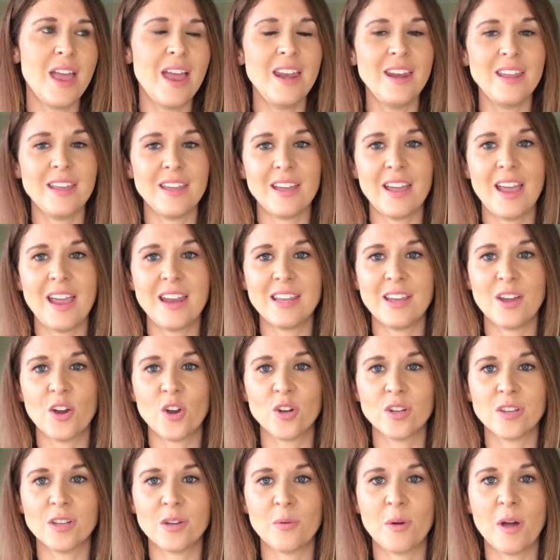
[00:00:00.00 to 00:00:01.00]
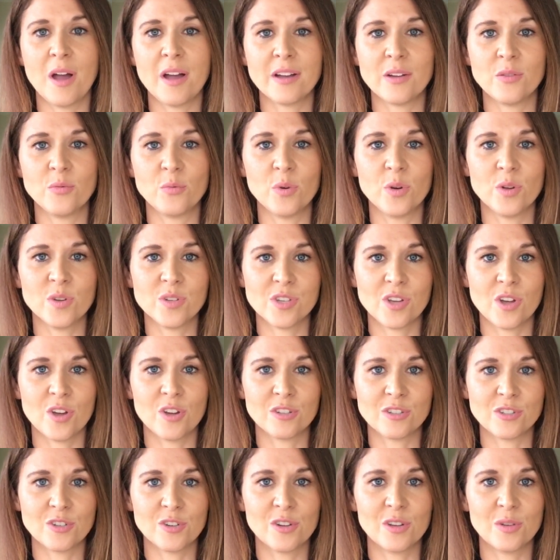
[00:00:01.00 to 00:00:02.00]
Any early rock and roll
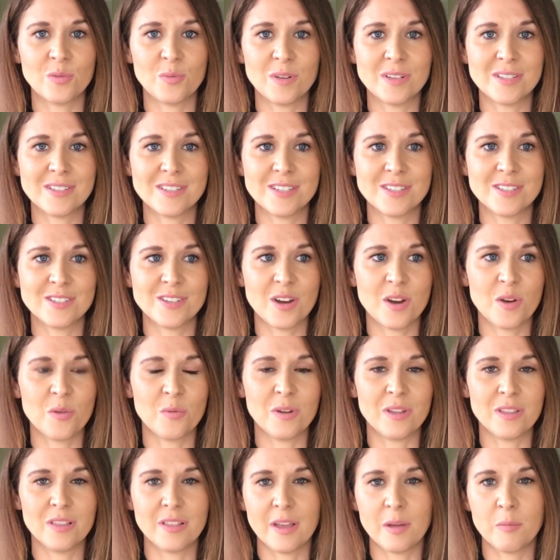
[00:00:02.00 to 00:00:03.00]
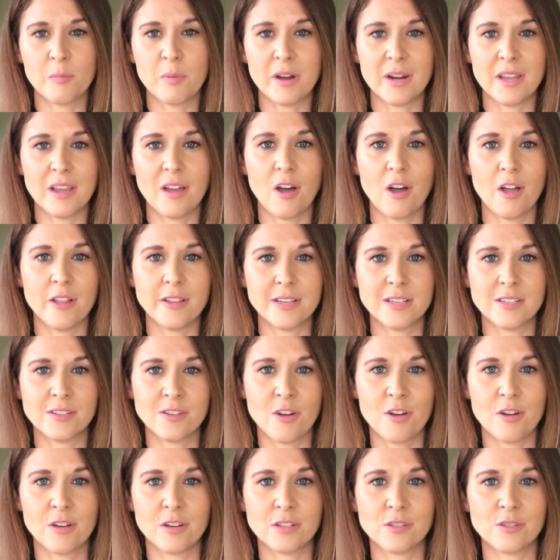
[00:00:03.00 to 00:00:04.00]
songs are good ones to start with, like Buddy Holly
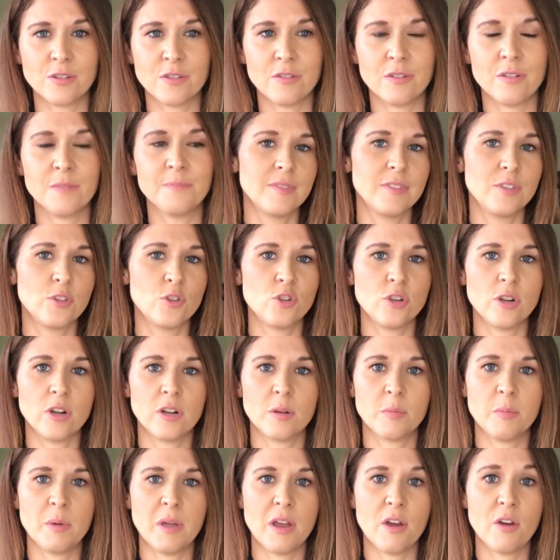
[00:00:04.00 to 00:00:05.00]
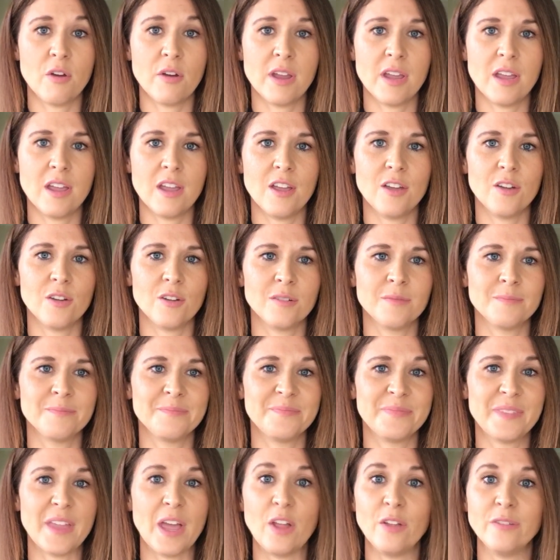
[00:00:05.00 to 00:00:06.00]
songs or Chuck Berry
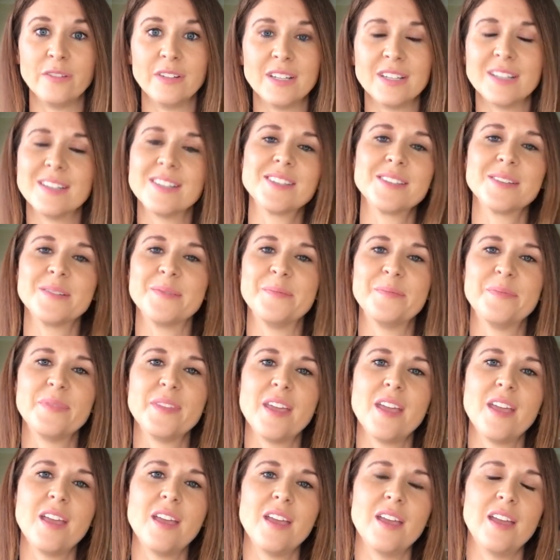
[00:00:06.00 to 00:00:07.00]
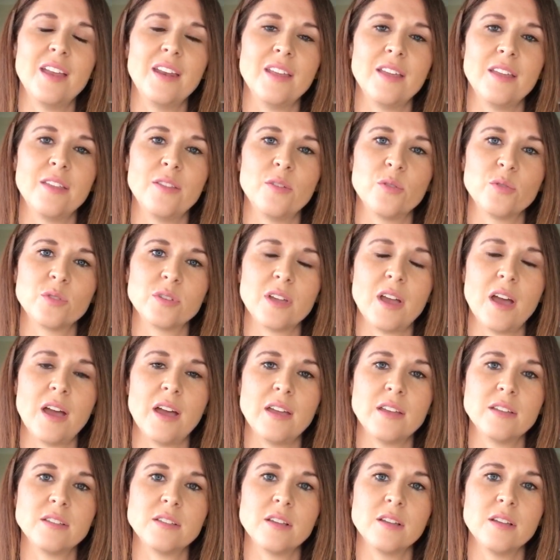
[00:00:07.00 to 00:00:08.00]
or Elvis, any of those
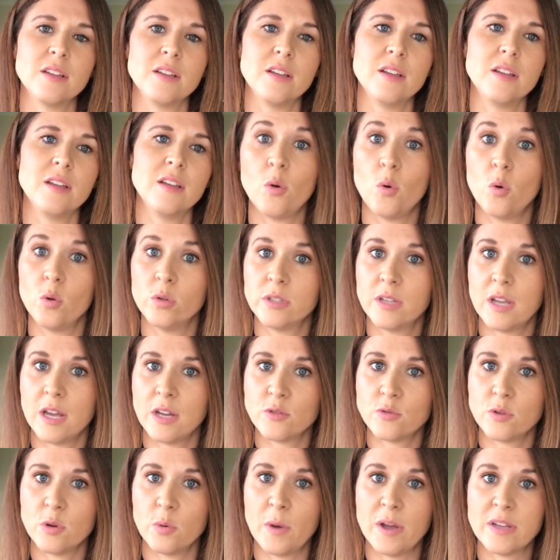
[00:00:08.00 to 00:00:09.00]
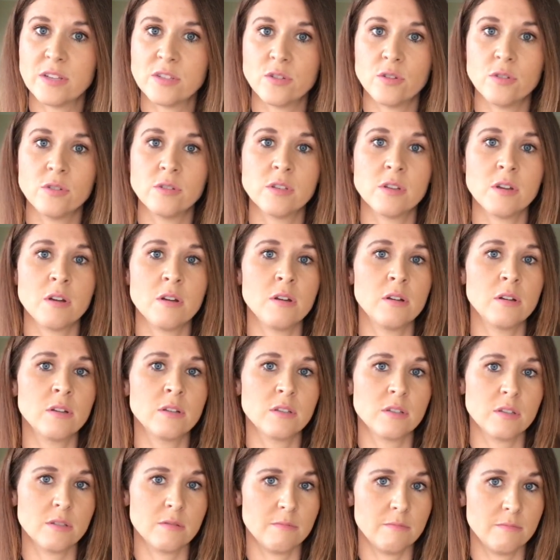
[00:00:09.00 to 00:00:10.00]
guys. Old country western
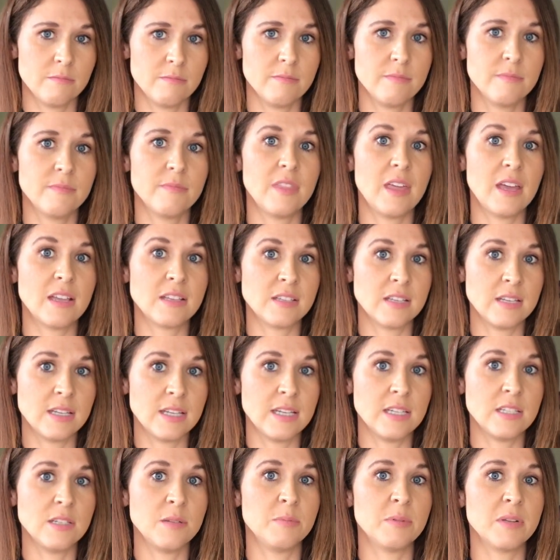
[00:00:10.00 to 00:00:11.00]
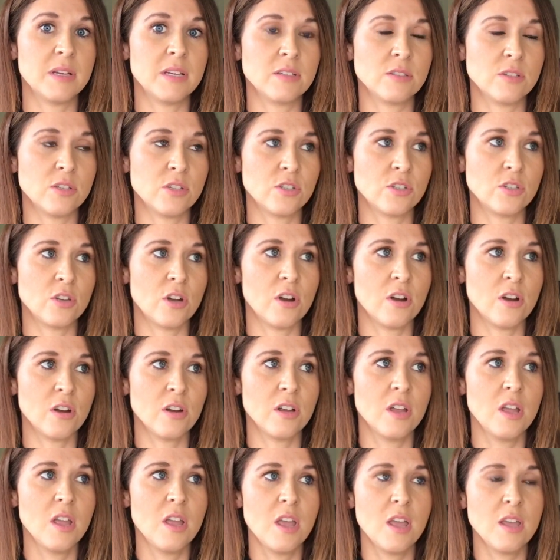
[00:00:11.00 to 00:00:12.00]
songs, that's an easy place to
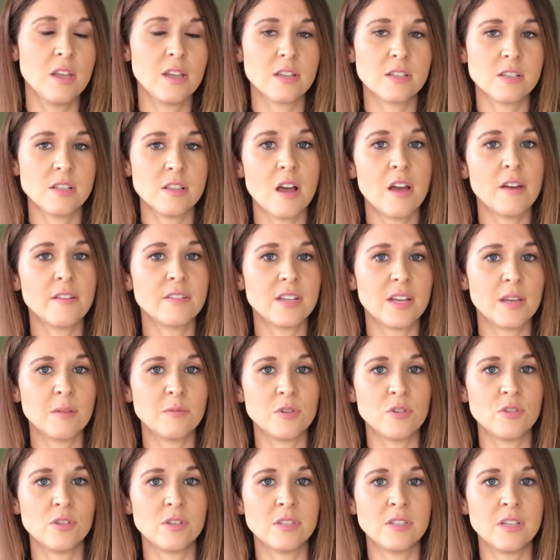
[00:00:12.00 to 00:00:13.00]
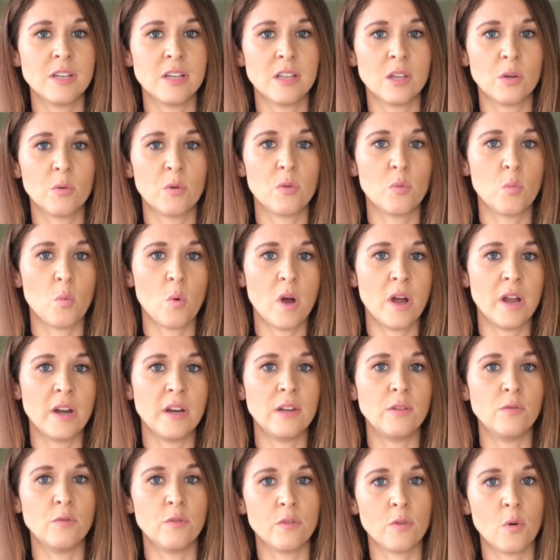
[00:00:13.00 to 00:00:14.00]
start, because a lot of times you're just dealing with 1
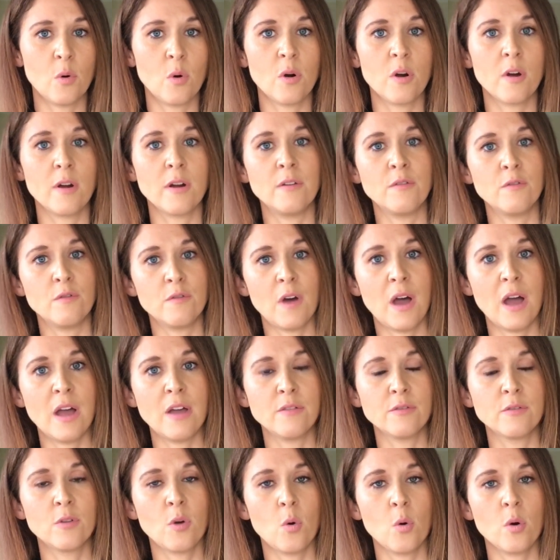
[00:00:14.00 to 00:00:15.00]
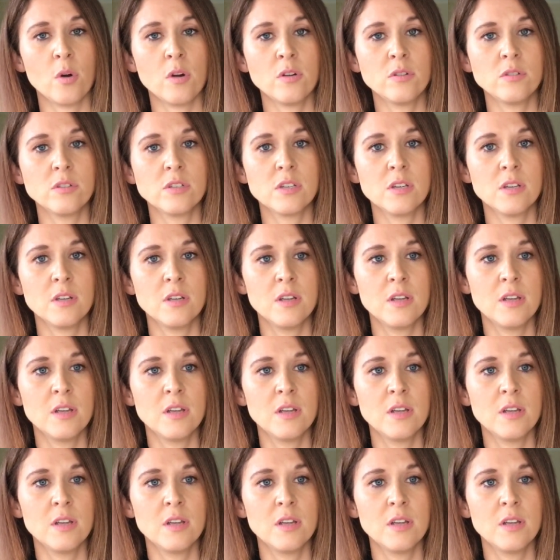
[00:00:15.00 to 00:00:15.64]
and 4 and 5 chords.